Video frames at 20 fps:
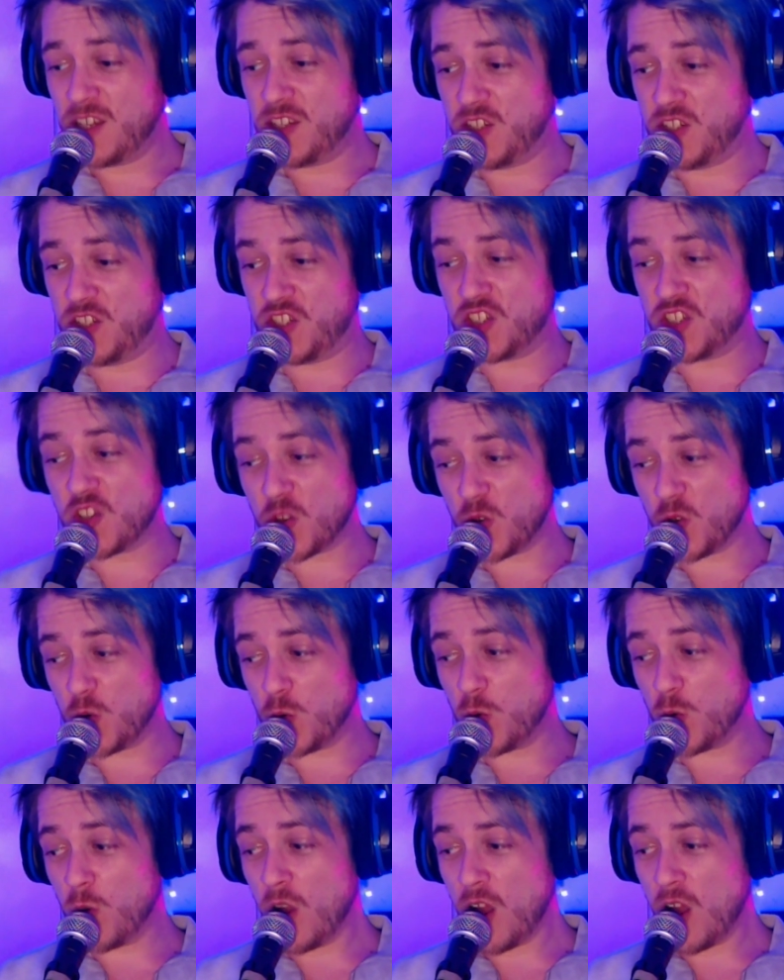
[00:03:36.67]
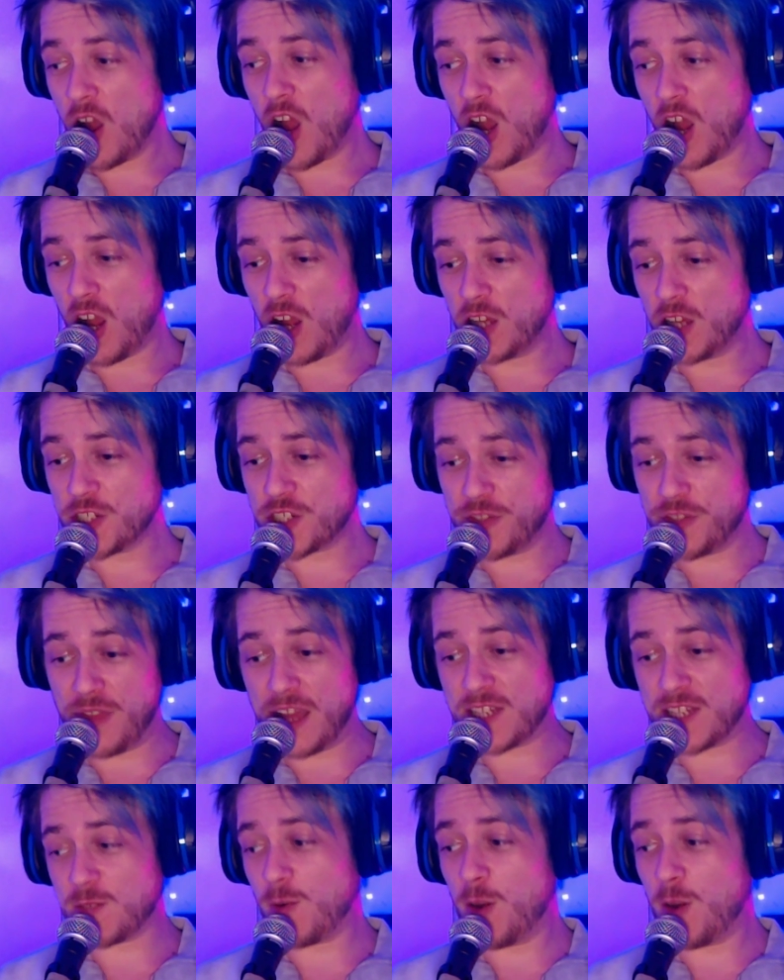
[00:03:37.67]
too harsh, and
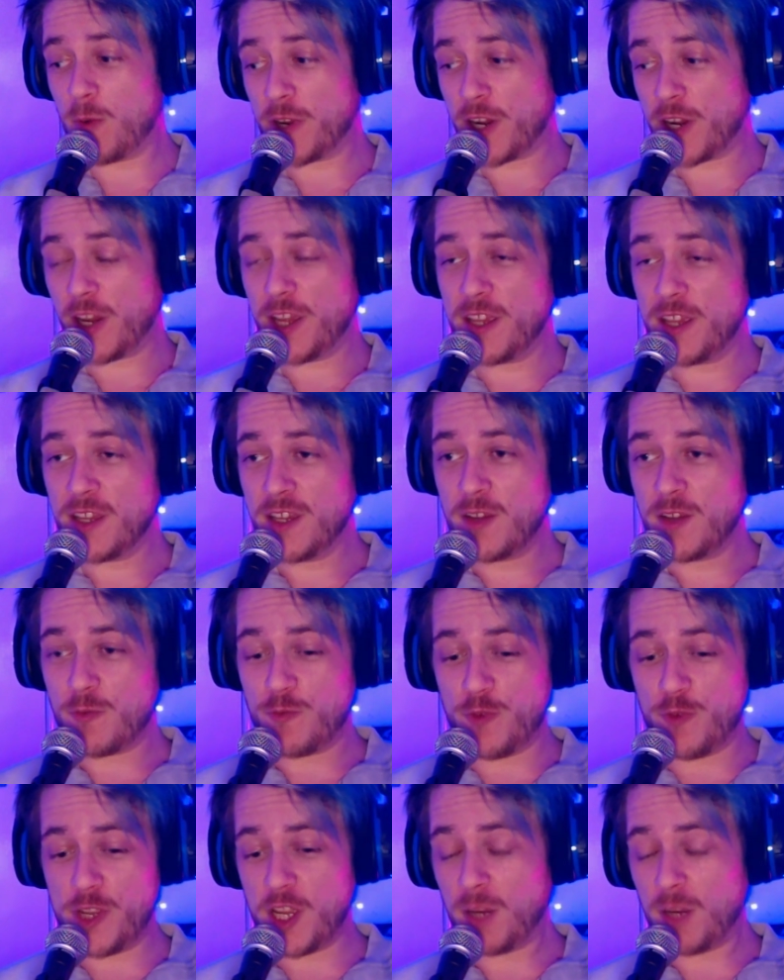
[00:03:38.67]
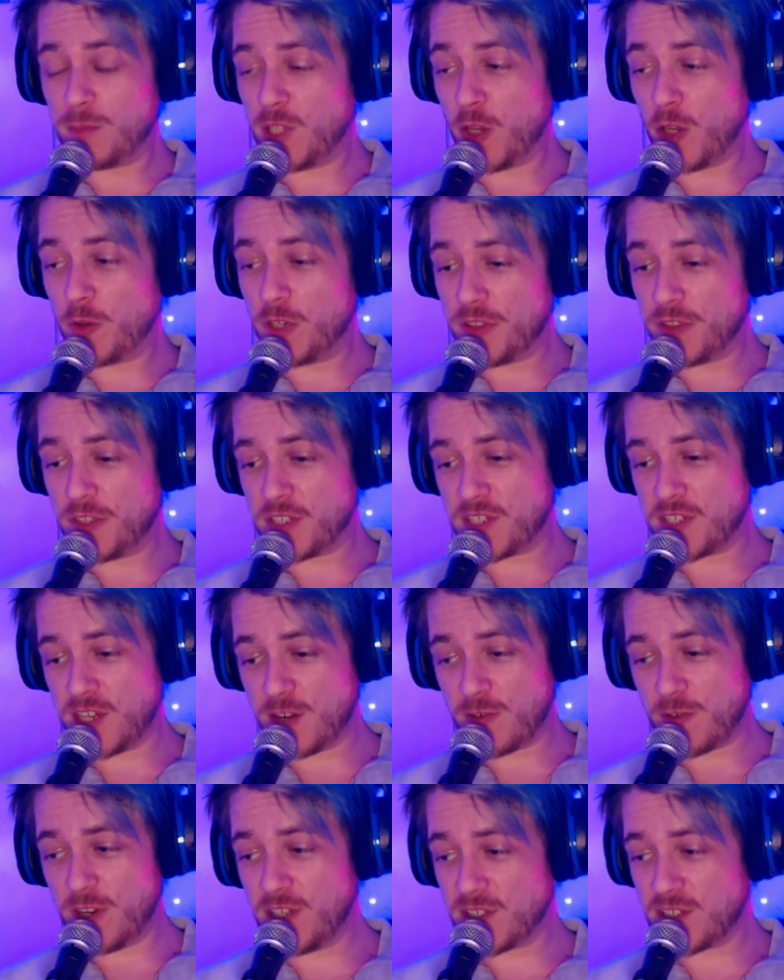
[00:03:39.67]
that's why when I re-uploaded the
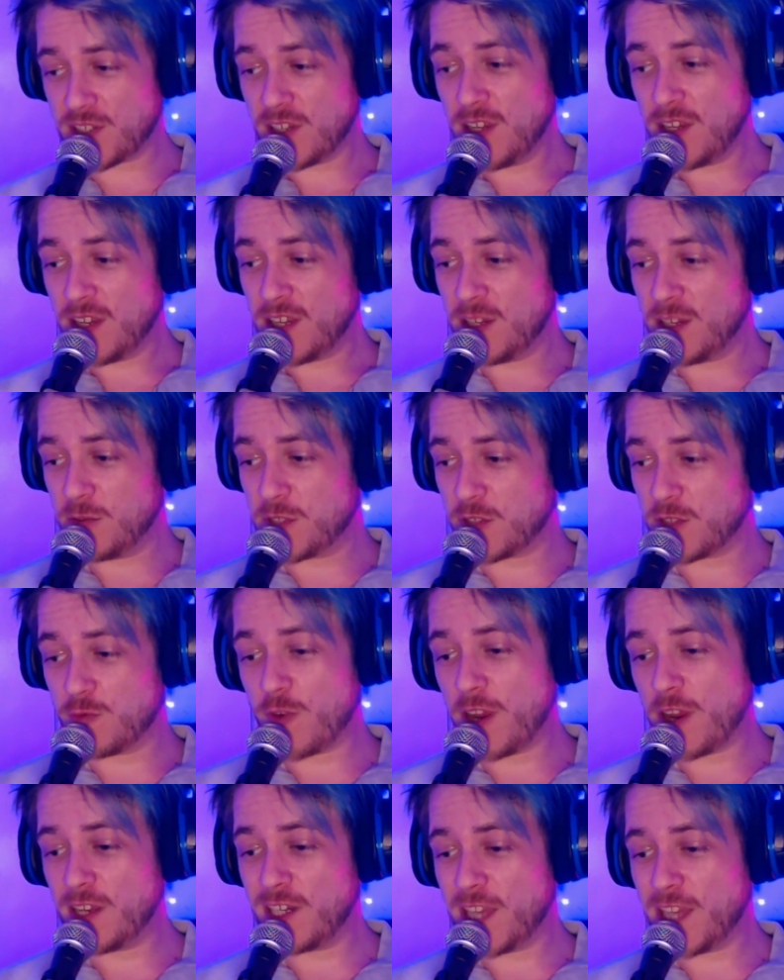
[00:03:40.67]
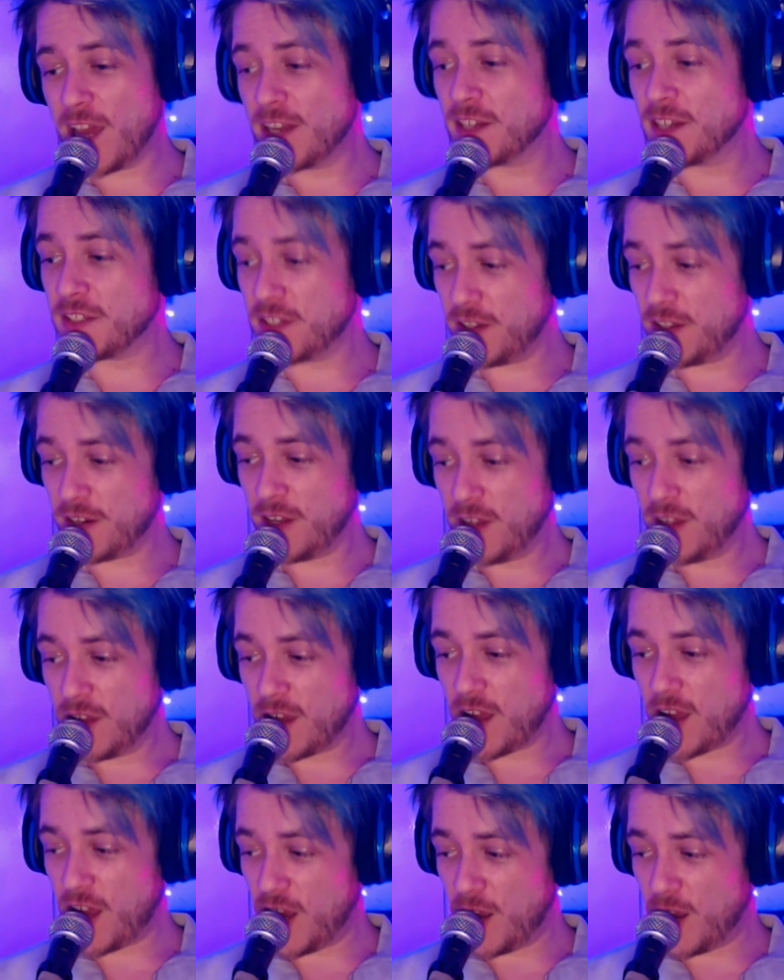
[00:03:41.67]
series, it was greatly edited.
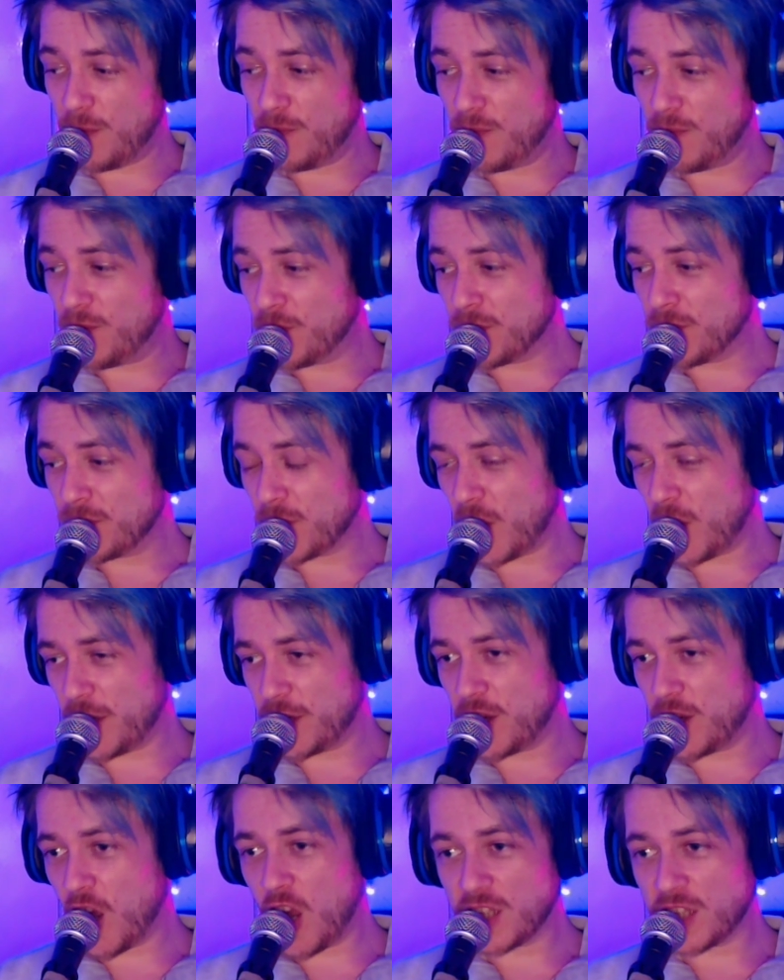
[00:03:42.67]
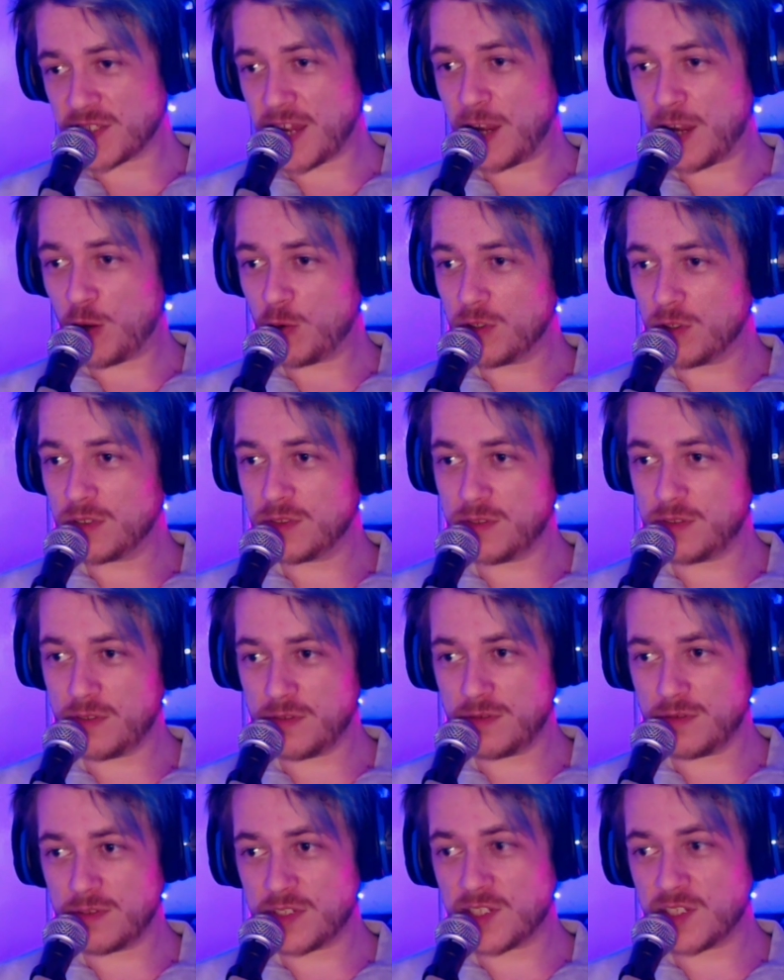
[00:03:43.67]
I cut out
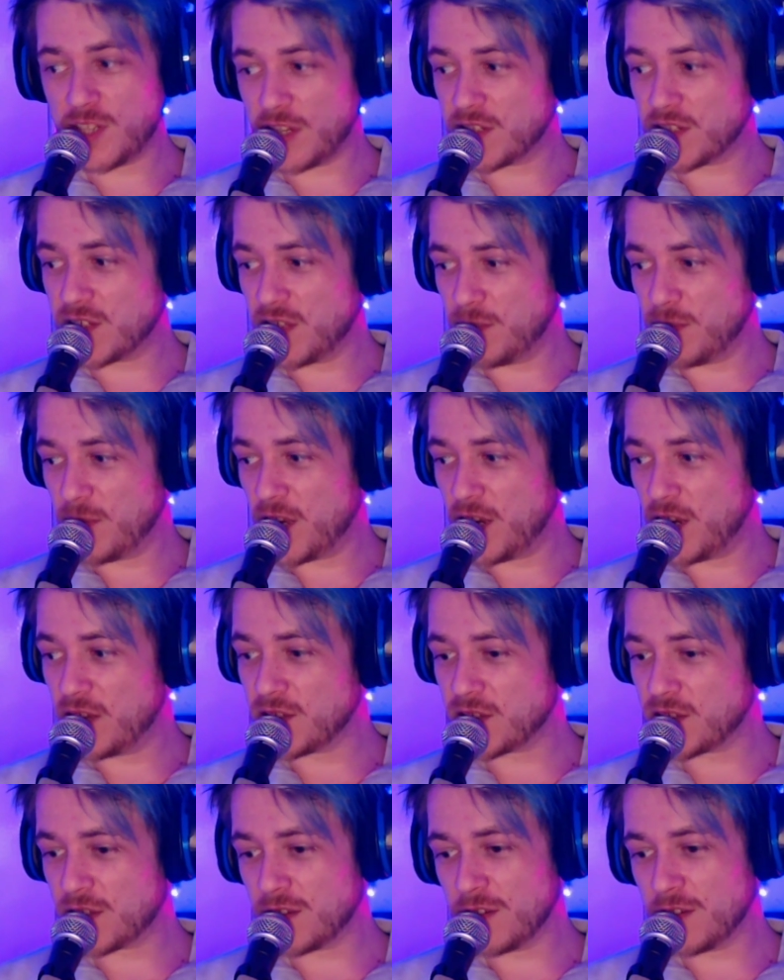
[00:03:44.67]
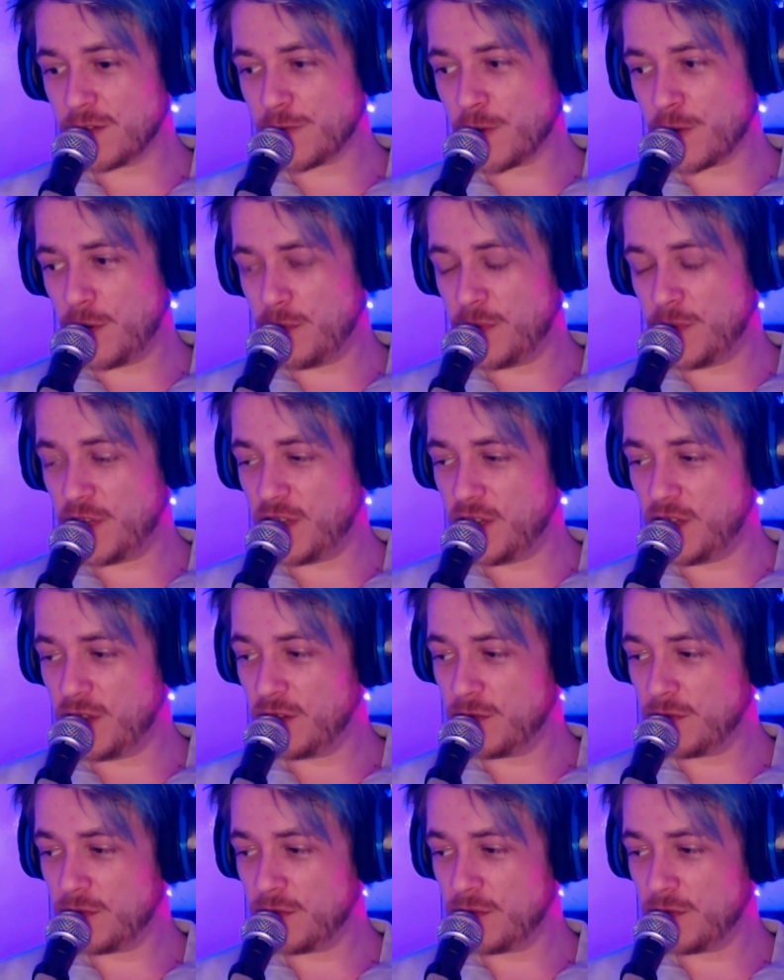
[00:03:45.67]
60 minutes from the